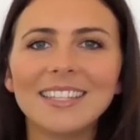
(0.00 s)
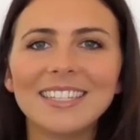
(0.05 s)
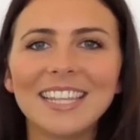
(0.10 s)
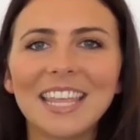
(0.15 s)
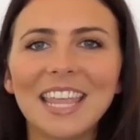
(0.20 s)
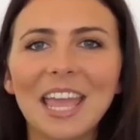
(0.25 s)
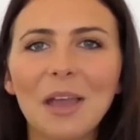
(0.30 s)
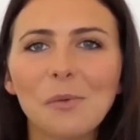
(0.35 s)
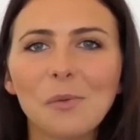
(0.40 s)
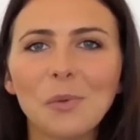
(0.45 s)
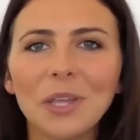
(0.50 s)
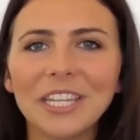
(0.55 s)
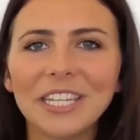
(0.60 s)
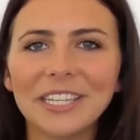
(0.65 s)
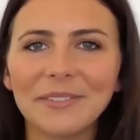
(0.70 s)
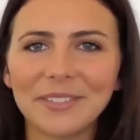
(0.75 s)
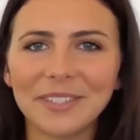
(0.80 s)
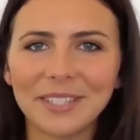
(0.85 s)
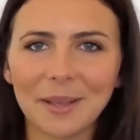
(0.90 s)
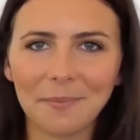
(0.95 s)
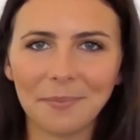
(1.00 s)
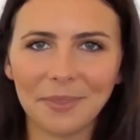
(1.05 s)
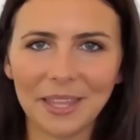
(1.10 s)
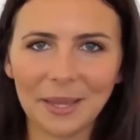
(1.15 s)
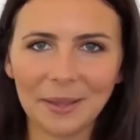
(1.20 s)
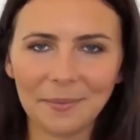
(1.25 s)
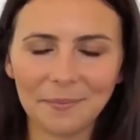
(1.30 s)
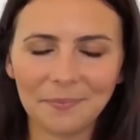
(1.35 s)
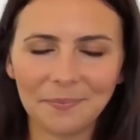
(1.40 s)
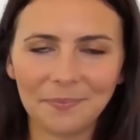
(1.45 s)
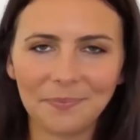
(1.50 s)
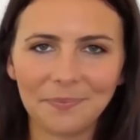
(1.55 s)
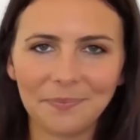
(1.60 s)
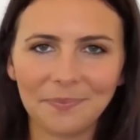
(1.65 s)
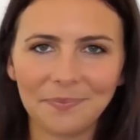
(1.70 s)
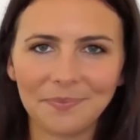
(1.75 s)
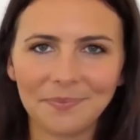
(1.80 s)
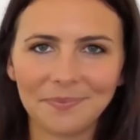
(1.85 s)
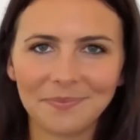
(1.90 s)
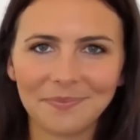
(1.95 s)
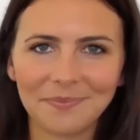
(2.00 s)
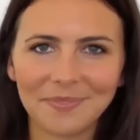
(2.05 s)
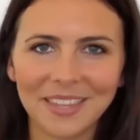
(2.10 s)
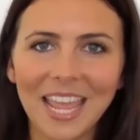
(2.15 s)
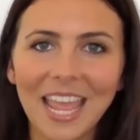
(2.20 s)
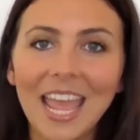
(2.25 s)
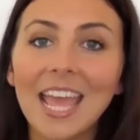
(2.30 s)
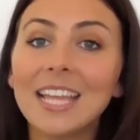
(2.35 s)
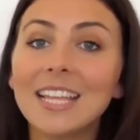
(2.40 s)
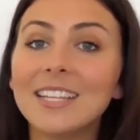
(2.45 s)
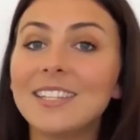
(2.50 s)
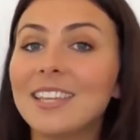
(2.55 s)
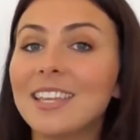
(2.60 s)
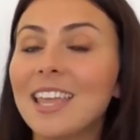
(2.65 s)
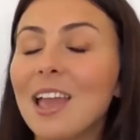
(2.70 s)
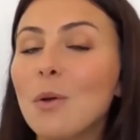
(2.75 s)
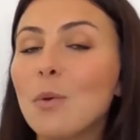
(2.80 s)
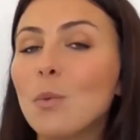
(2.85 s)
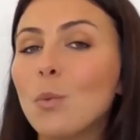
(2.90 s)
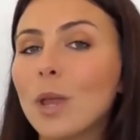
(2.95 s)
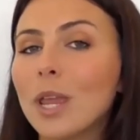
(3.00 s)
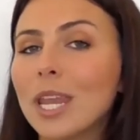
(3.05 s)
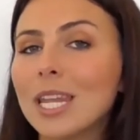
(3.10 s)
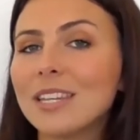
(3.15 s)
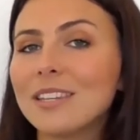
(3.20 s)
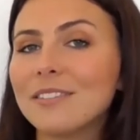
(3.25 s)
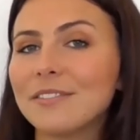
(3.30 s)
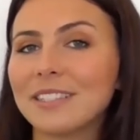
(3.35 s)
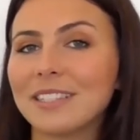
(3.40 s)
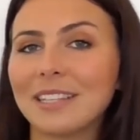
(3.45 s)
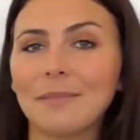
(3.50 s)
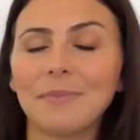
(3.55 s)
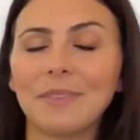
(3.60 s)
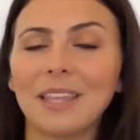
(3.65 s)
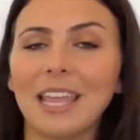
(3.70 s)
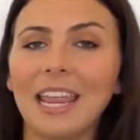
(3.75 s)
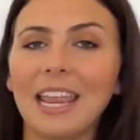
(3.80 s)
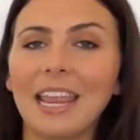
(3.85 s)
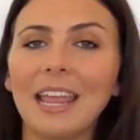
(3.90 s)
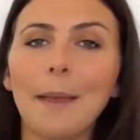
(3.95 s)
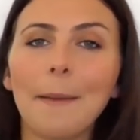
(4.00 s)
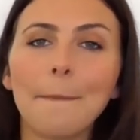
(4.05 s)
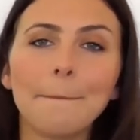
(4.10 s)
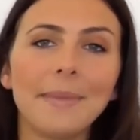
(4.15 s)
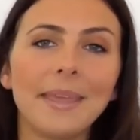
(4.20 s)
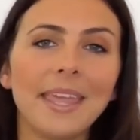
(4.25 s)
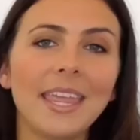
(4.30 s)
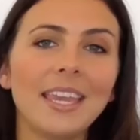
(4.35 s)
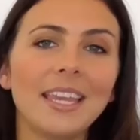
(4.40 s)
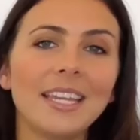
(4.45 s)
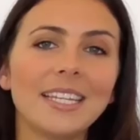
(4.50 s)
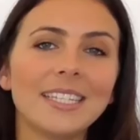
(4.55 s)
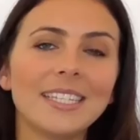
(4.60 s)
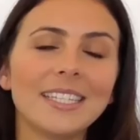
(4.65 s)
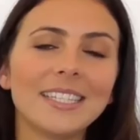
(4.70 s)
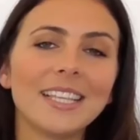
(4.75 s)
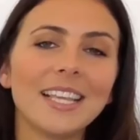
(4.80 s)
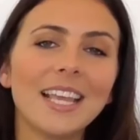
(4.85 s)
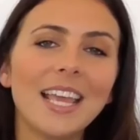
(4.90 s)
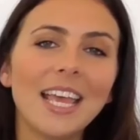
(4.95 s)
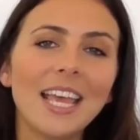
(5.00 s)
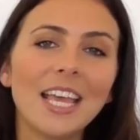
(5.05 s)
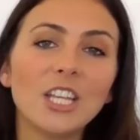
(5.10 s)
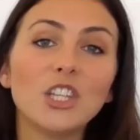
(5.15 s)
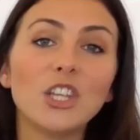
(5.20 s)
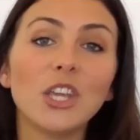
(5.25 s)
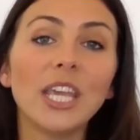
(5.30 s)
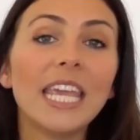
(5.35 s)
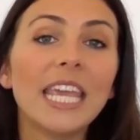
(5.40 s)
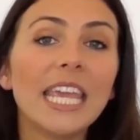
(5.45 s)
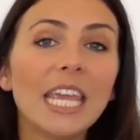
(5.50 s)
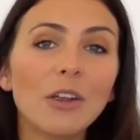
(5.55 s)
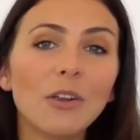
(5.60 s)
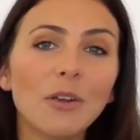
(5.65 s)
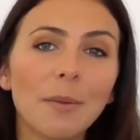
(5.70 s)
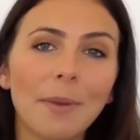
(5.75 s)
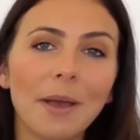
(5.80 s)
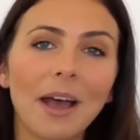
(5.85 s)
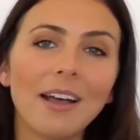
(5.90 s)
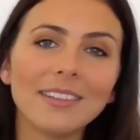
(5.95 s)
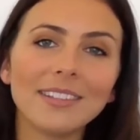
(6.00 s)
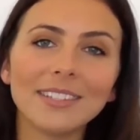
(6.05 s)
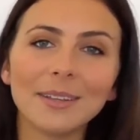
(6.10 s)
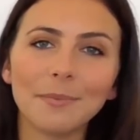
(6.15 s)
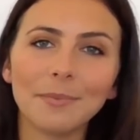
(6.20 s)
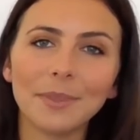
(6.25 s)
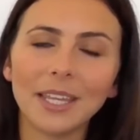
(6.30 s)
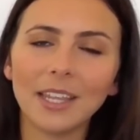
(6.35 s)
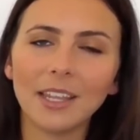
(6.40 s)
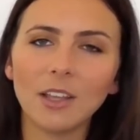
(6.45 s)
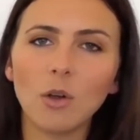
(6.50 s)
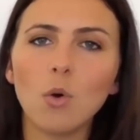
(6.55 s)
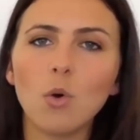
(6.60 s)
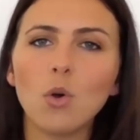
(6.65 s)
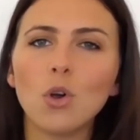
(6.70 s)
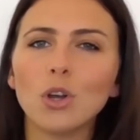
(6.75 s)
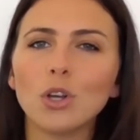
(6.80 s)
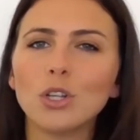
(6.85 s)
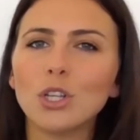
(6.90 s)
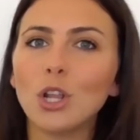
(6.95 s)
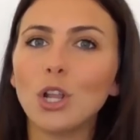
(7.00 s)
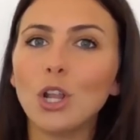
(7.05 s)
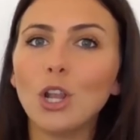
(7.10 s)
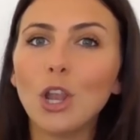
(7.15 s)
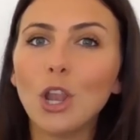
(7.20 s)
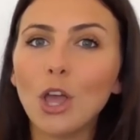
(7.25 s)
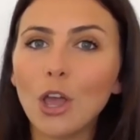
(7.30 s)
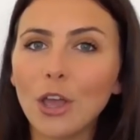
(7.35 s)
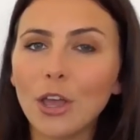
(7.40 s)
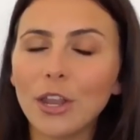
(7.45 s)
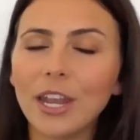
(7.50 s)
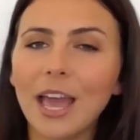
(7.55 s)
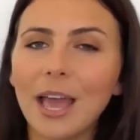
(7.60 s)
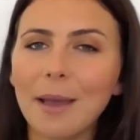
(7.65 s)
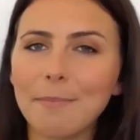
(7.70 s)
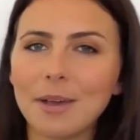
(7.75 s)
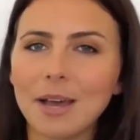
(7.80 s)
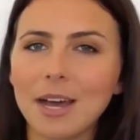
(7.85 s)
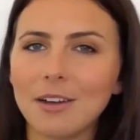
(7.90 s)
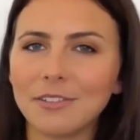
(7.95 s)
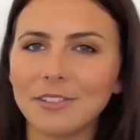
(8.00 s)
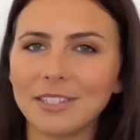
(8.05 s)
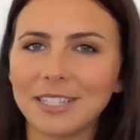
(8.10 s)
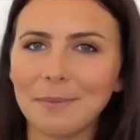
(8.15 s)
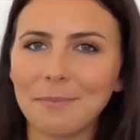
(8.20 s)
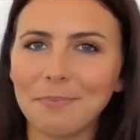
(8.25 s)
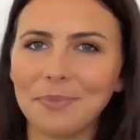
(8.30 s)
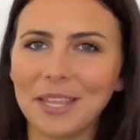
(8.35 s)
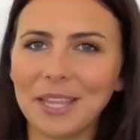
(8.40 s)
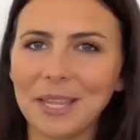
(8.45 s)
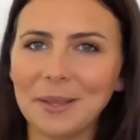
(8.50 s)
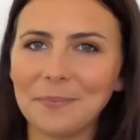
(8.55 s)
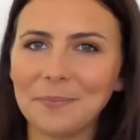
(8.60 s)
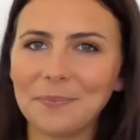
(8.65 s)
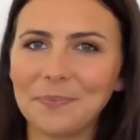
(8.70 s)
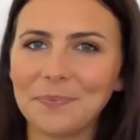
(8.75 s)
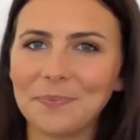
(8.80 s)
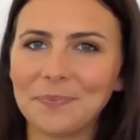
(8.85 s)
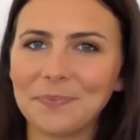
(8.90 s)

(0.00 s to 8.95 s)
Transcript: To get wind of something. To get wind of something means to hear about something or to learn about something.